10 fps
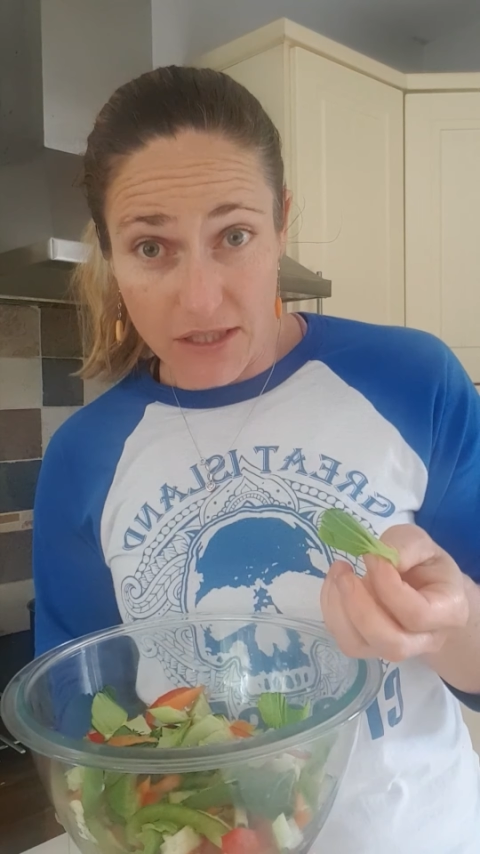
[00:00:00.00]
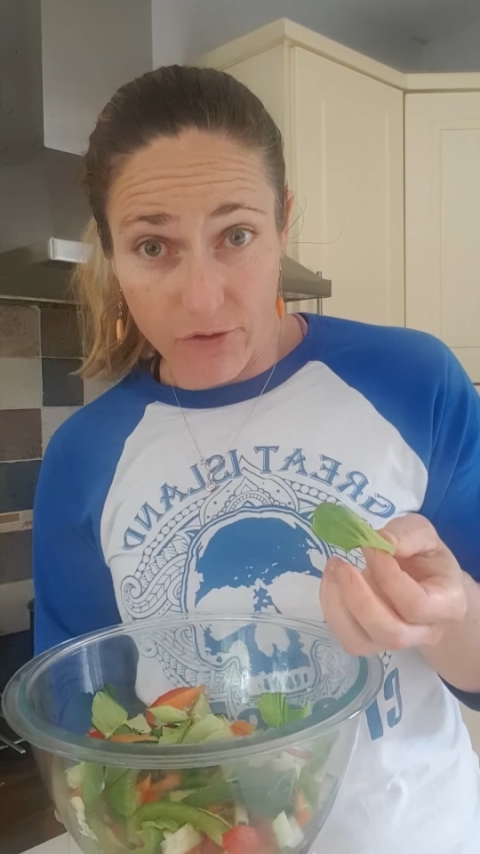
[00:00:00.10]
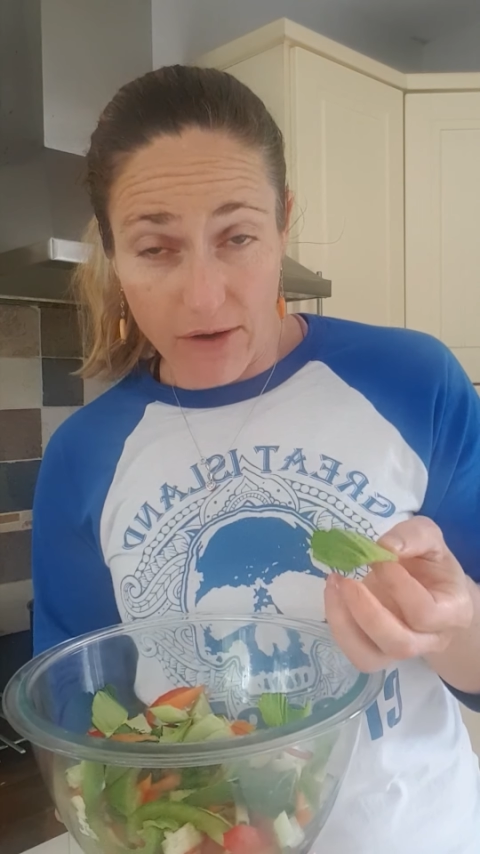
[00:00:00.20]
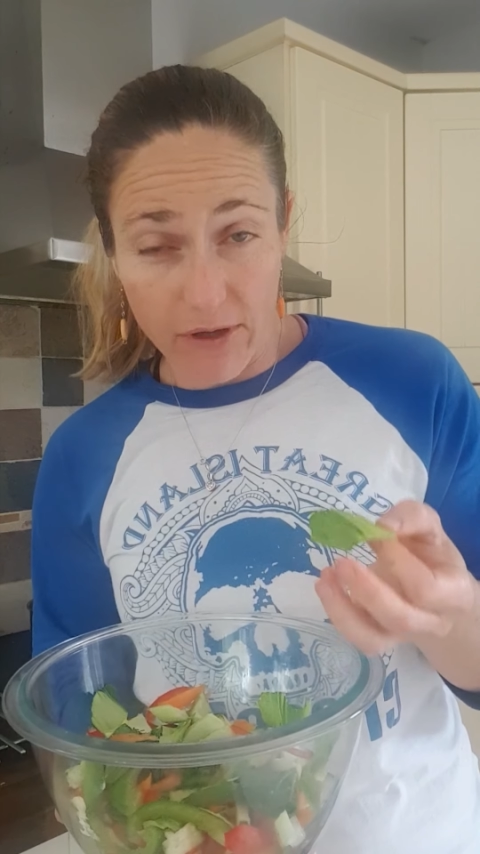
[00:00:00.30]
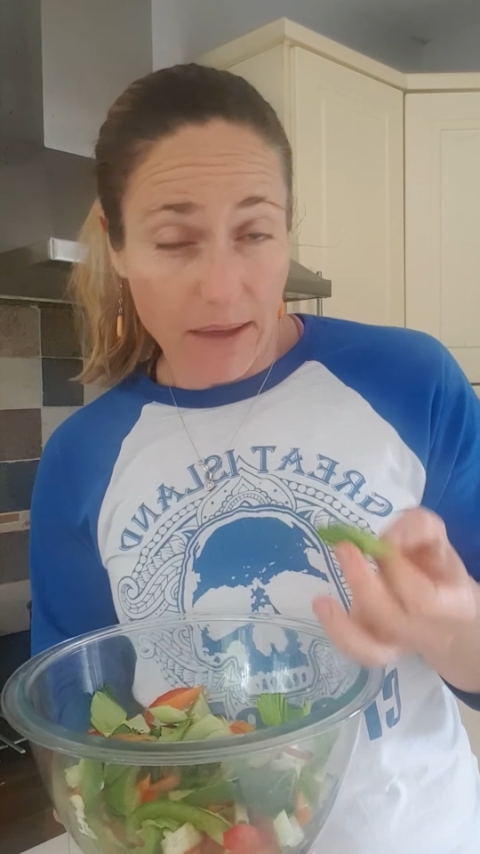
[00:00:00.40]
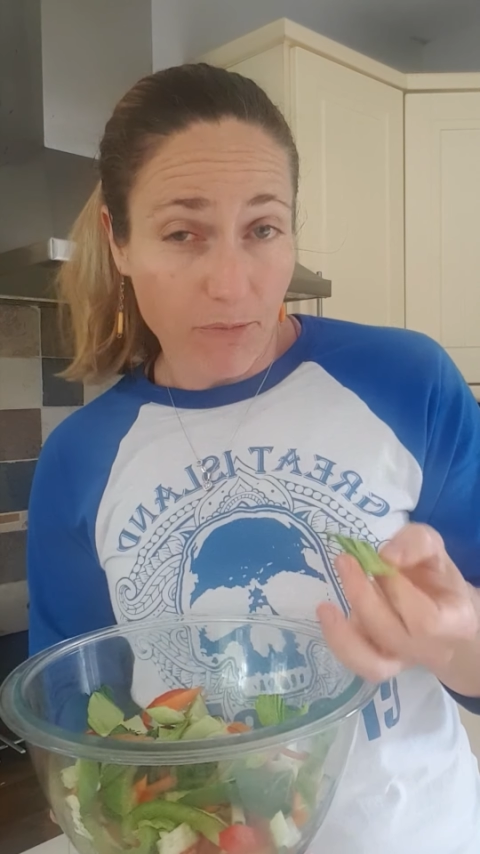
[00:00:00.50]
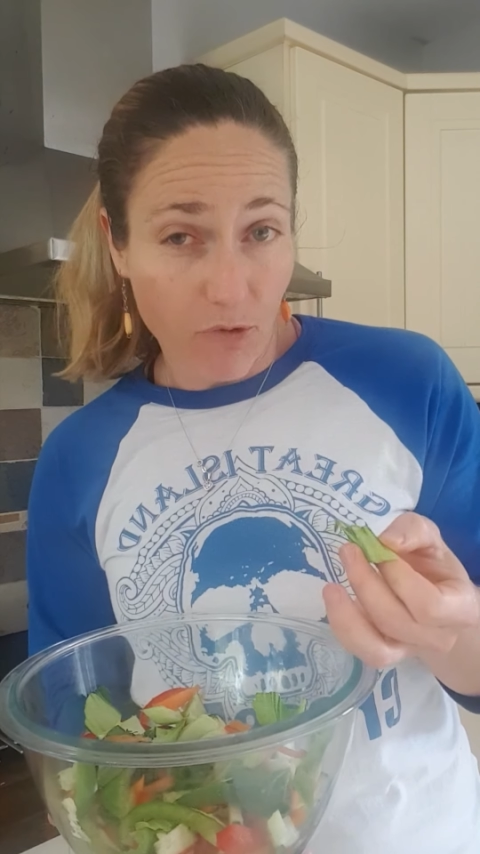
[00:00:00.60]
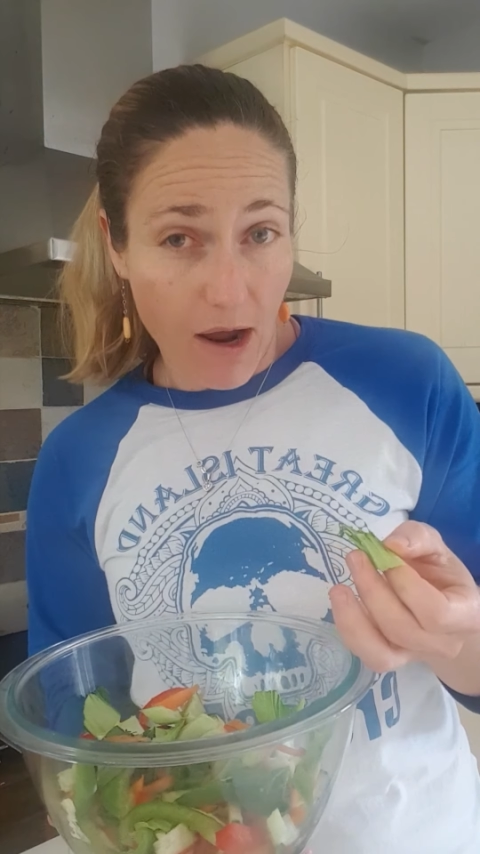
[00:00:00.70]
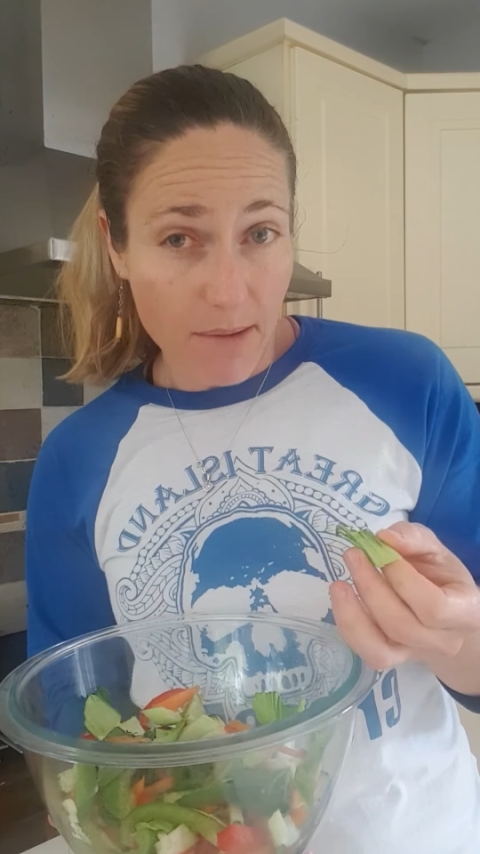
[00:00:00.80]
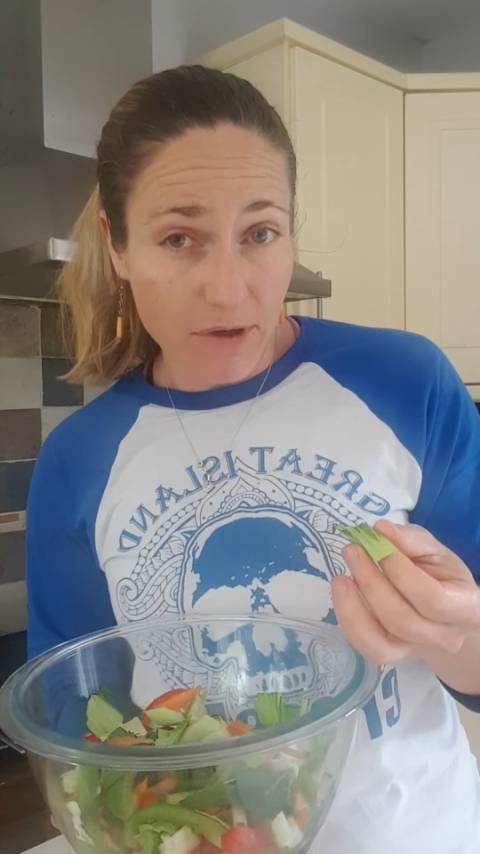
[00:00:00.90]
If you ever get
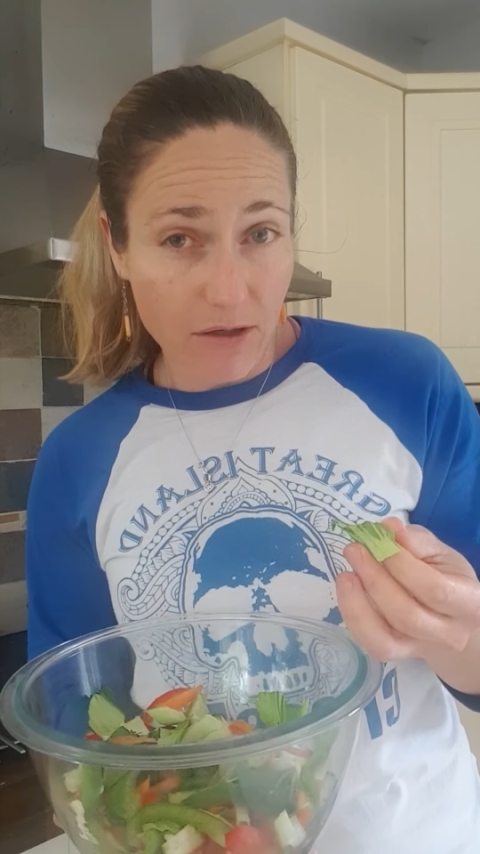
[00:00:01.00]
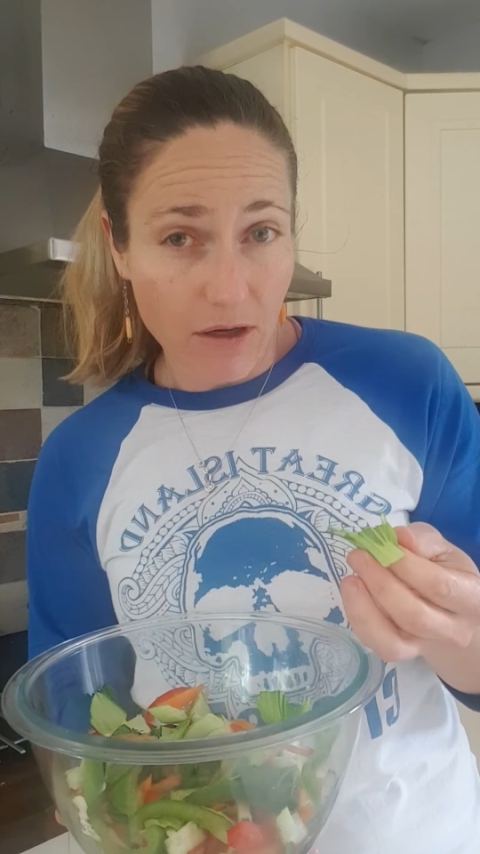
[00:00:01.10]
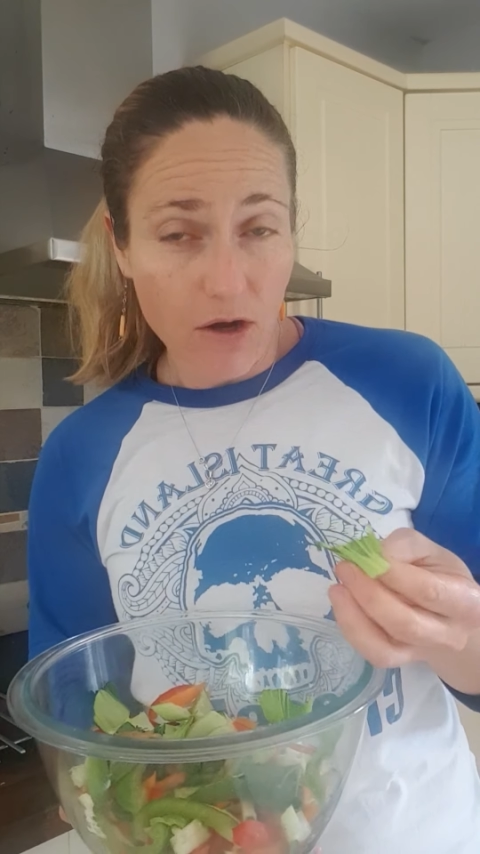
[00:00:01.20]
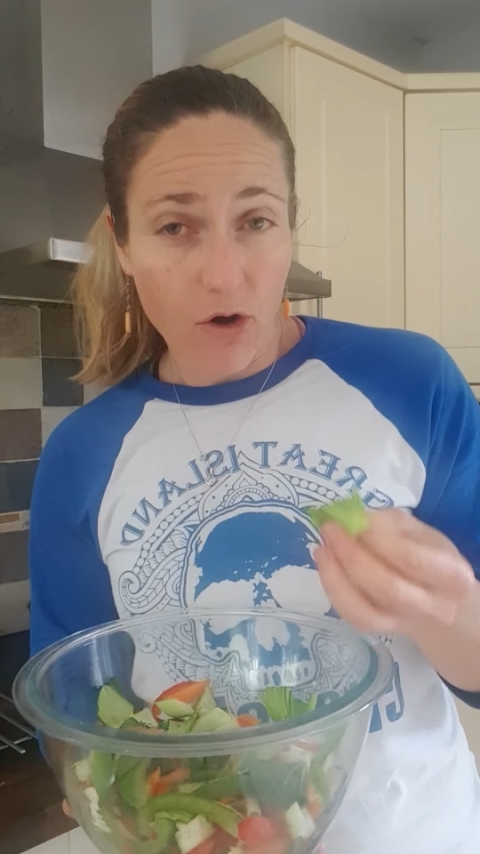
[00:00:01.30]
ramen